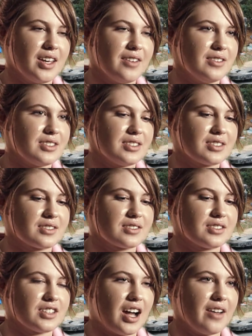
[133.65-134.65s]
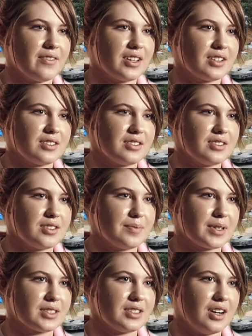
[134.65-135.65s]
he was just driving
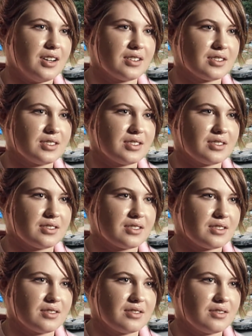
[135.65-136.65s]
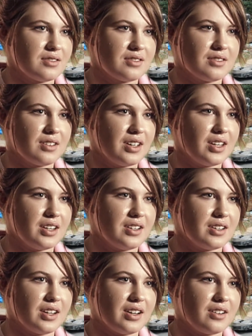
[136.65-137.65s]
to McDonald's and he
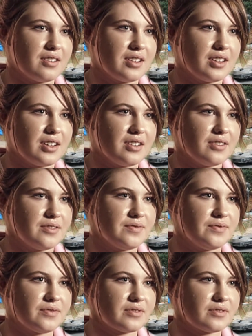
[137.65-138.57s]
didn't know, you know.